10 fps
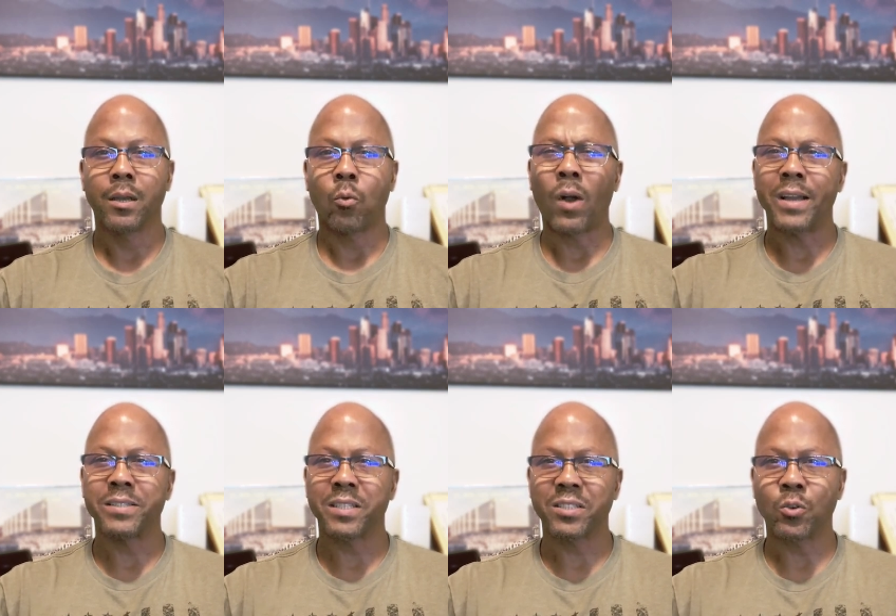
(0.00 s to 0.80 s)
Why is
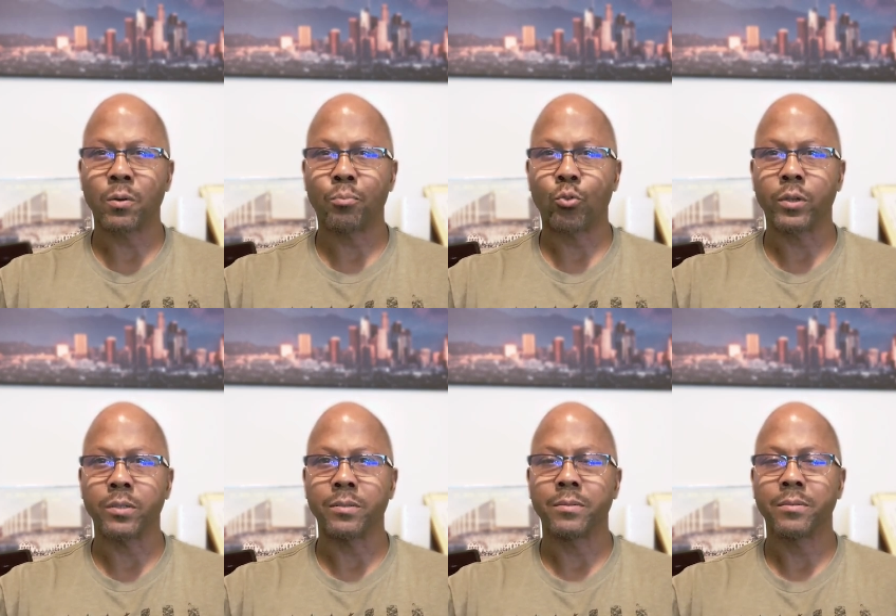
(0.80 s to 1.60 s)
this so
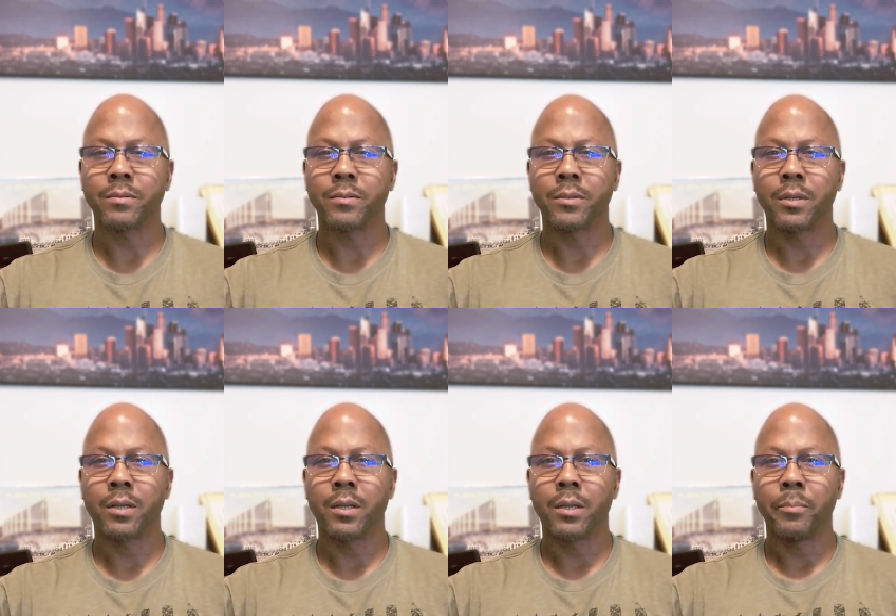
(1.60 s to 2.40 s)
important?
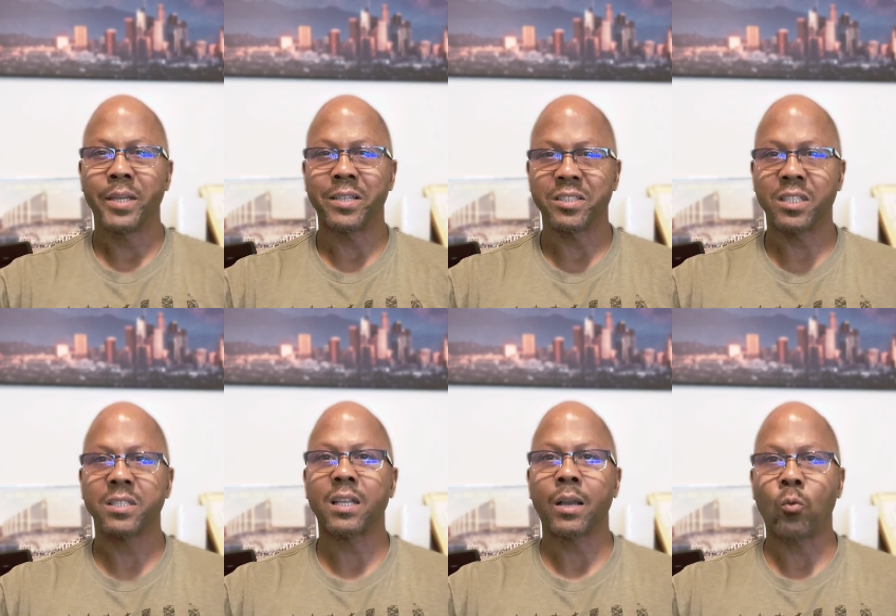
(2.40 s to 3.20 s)
Because
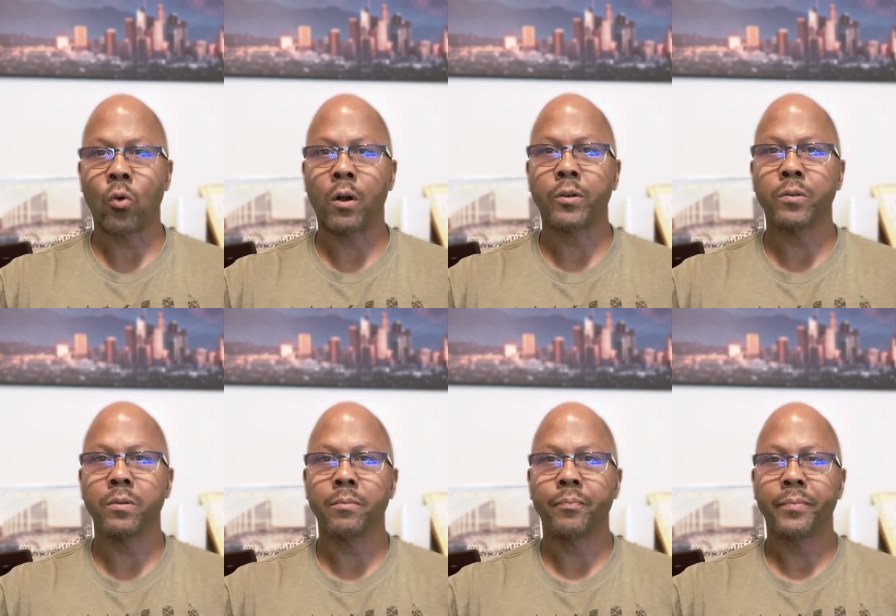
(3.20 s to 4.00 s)
just like water,
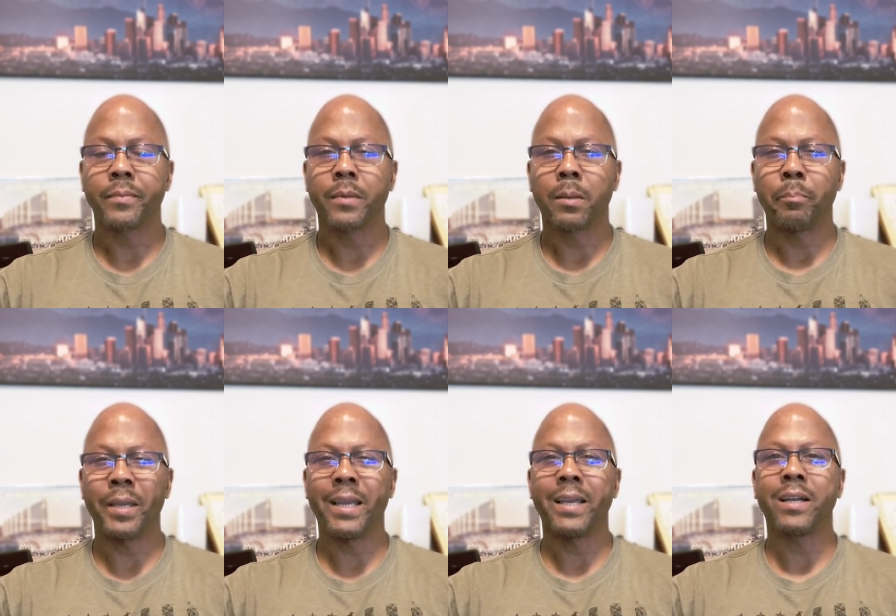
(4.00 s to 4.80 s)

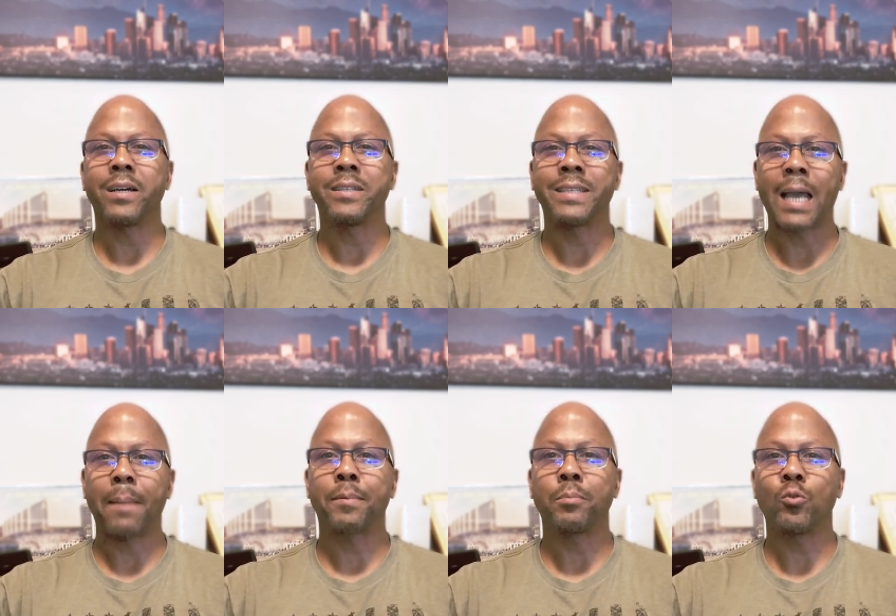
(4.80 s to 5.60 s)
being
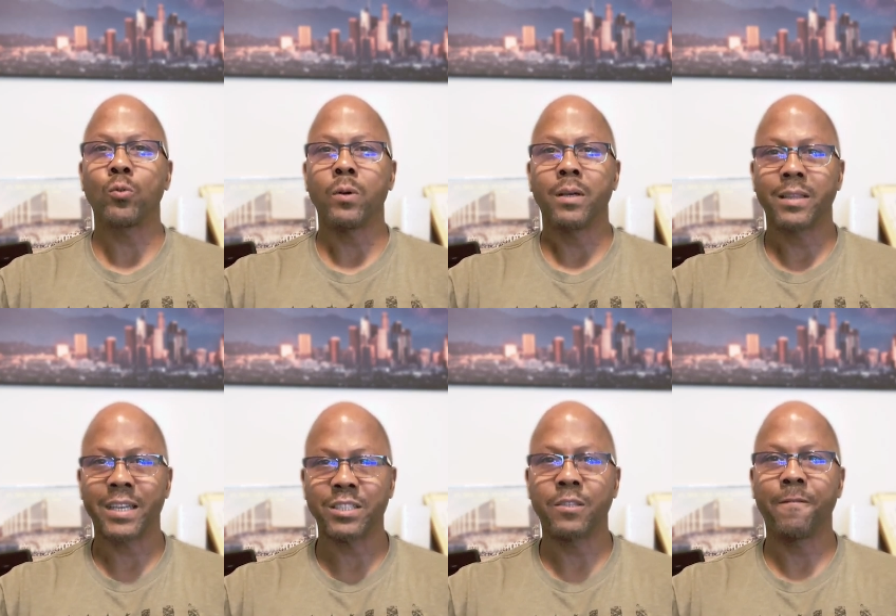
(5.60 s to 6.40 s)
adaptable
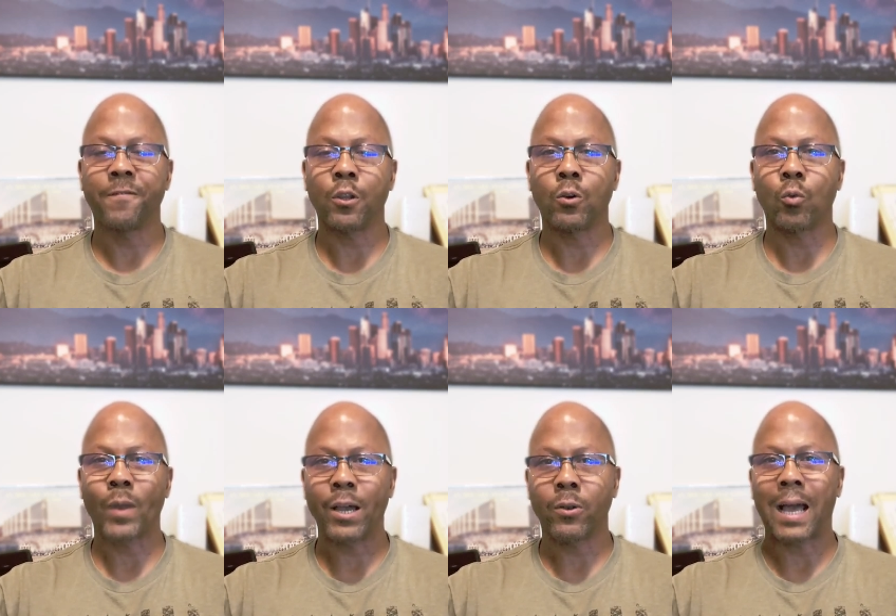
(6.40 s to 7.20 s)
lets you flow
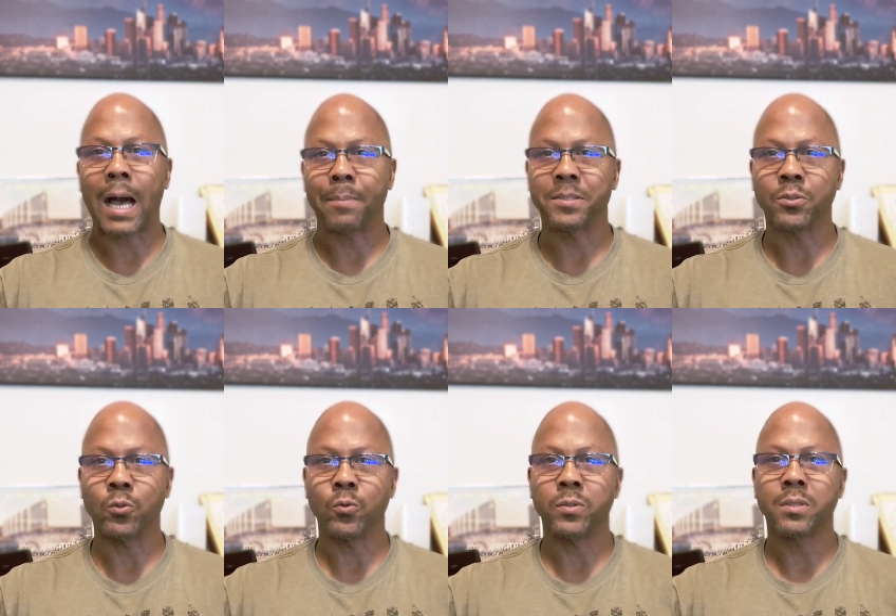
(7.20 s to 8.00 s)
around
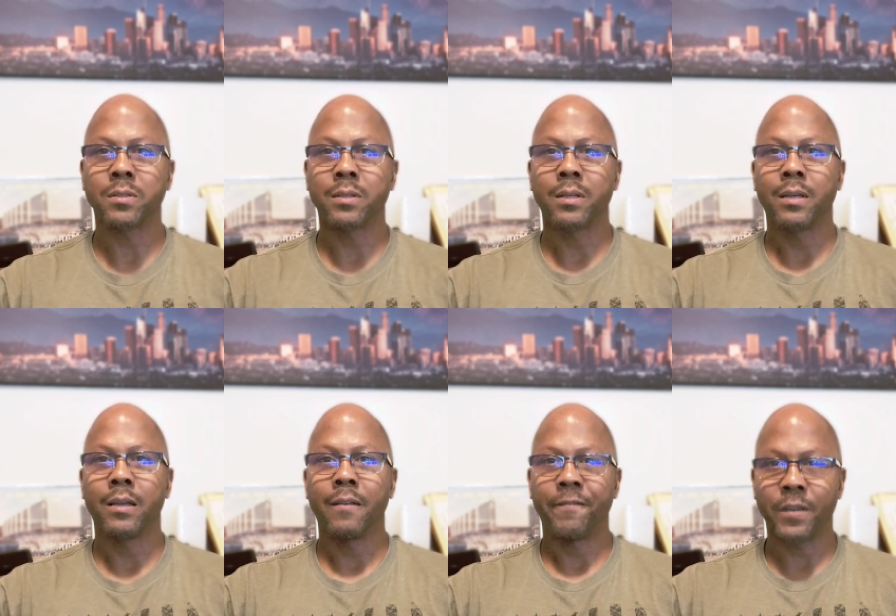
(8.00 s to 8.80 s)
obstacles,
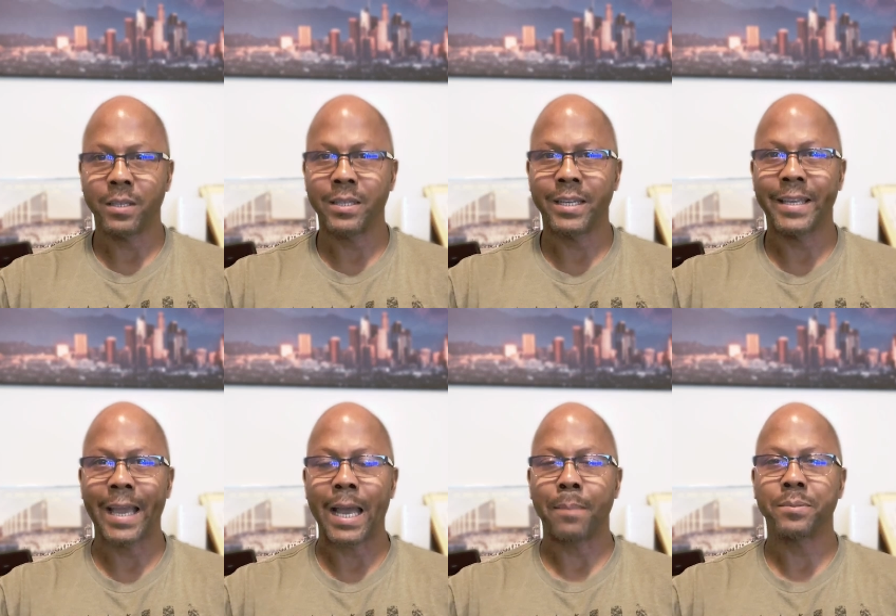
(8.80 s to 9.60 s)
fill in the
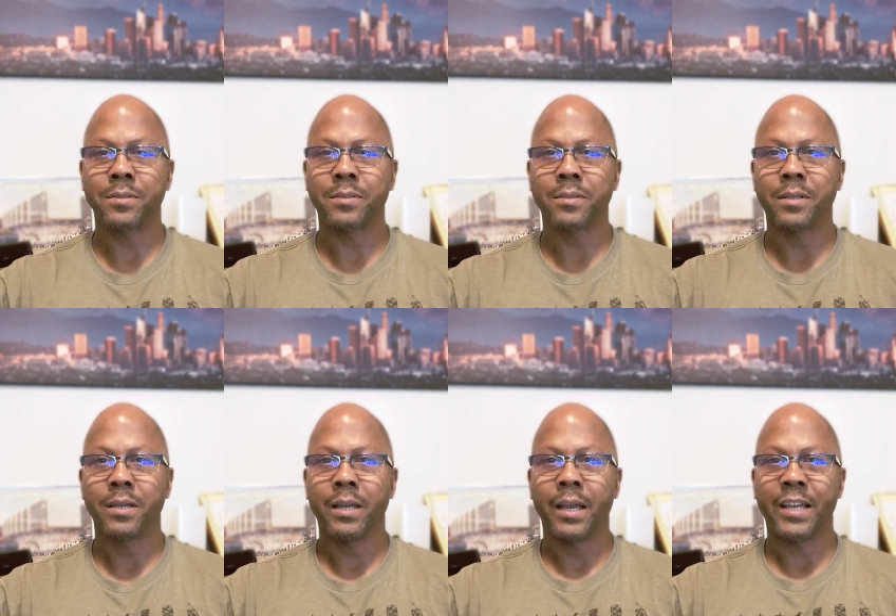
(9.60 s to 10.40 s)
gaps,
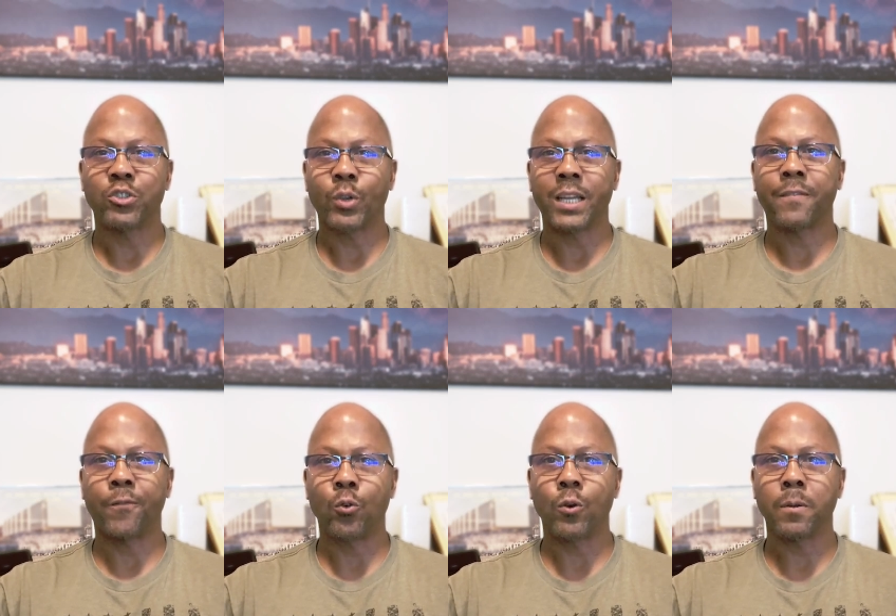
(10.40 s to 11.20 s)
and
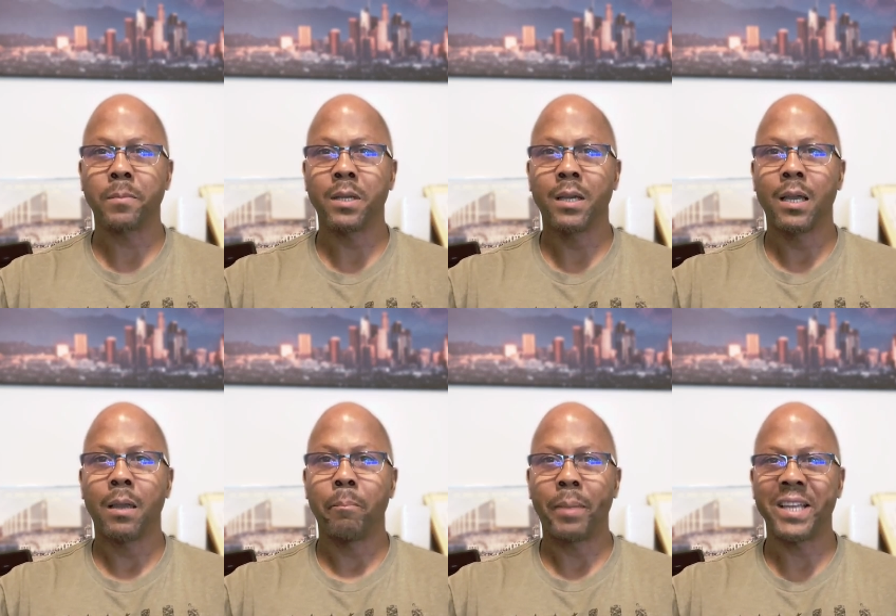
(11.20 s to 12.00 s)
transform
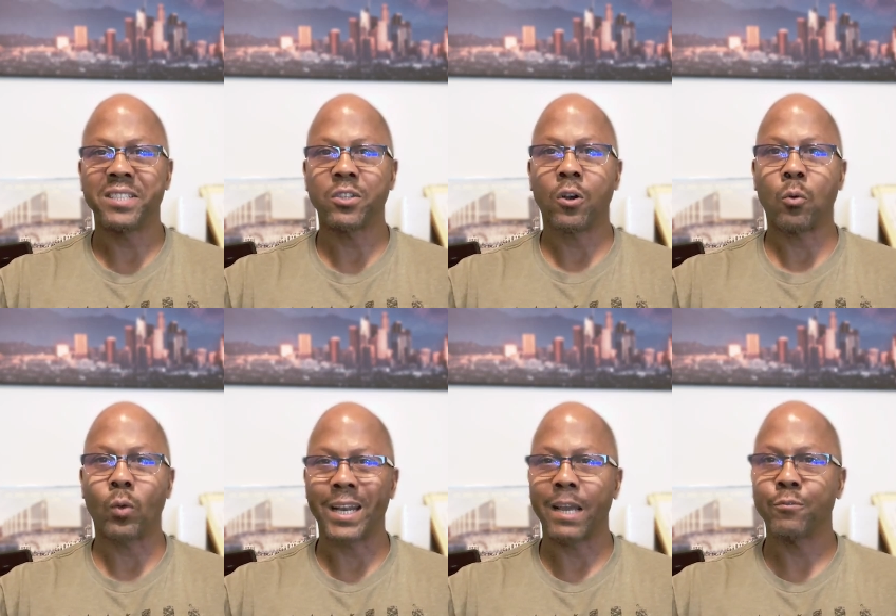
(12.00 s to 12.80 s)
based on
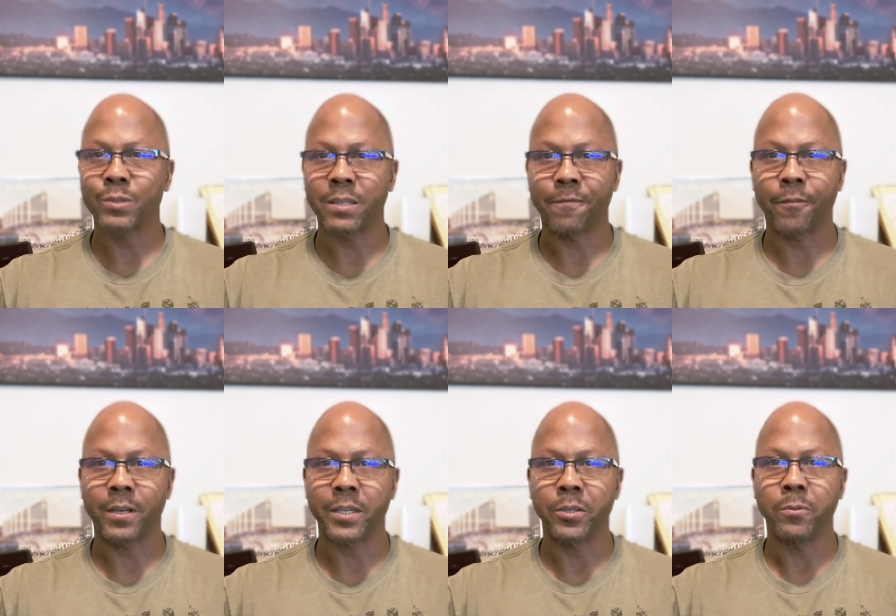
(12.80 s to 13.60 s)
whatever's in
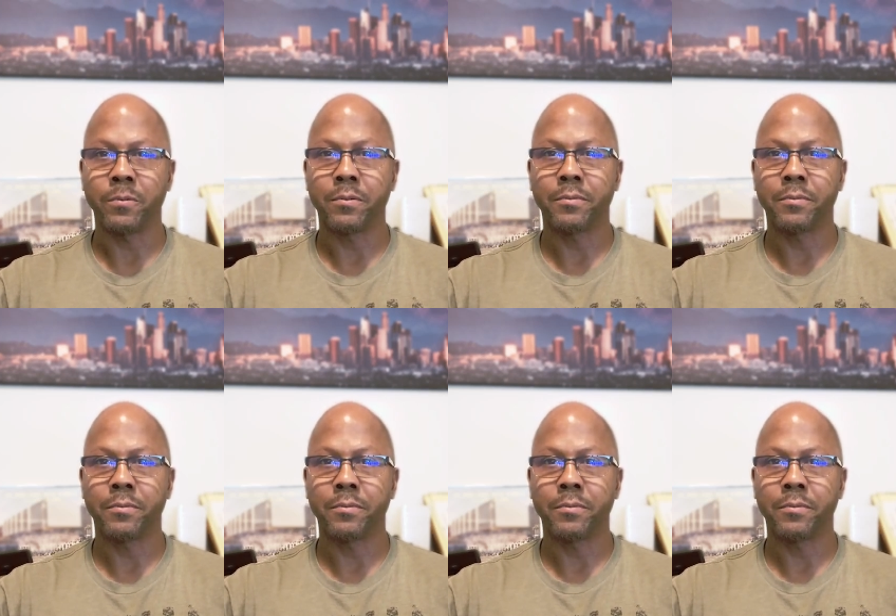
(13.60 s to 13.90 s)
front of you.